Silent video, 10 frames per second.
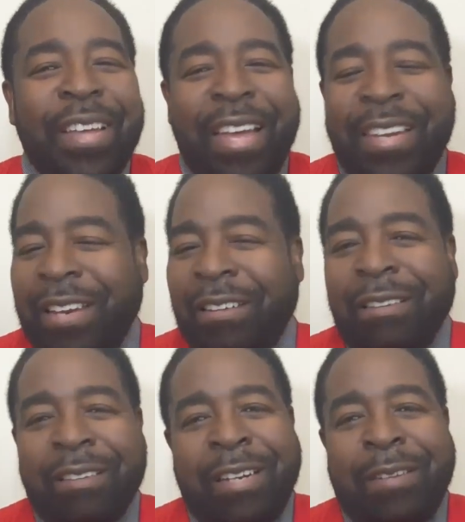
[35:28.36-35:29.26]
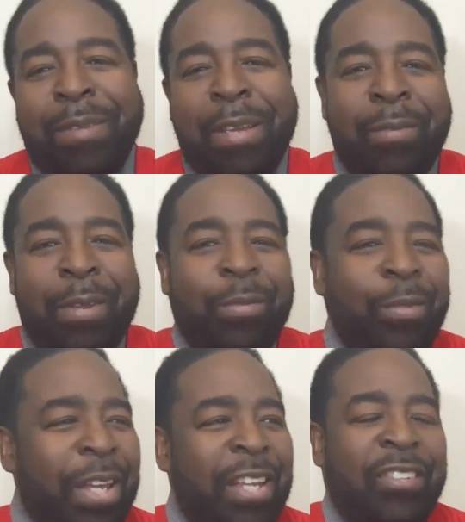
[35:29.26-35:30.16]
And he looked at me with
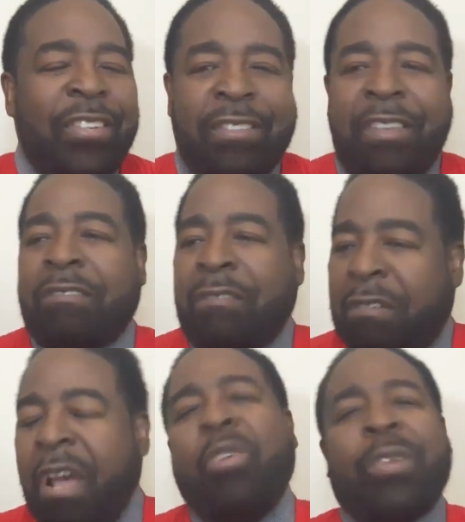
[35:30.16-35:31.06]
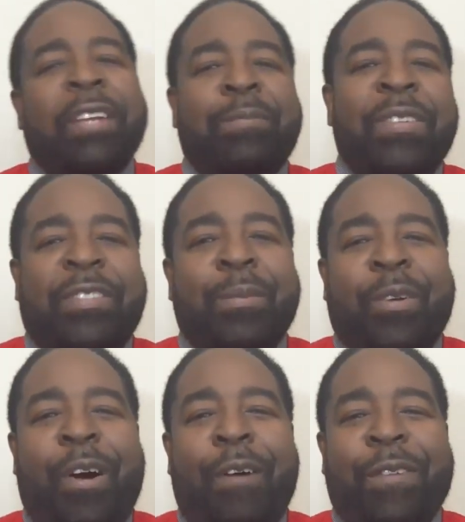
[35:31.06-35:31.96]
rage. He says, go get me some
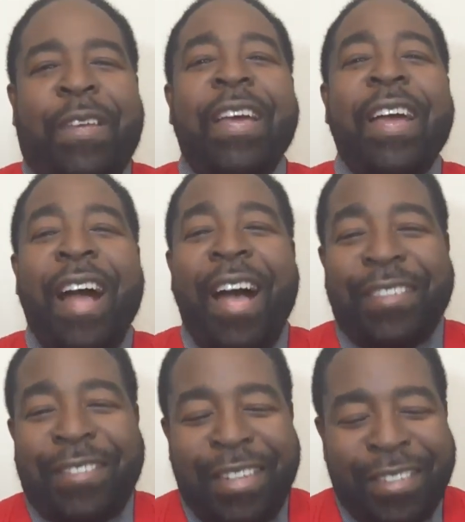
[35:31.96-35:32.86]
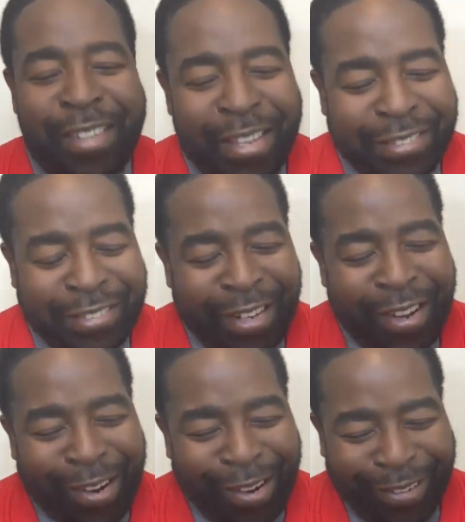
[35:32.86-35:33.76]
coffee. I said, yes,
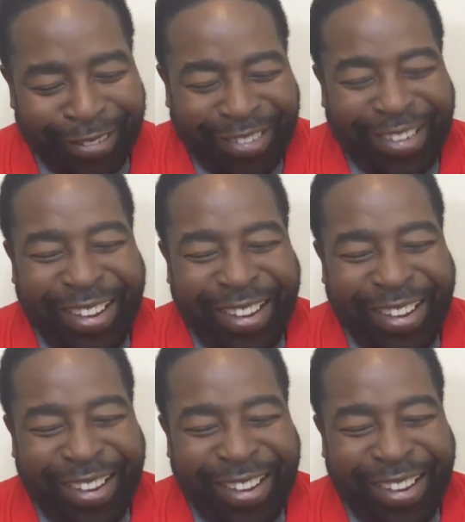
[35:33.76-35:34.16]
sir.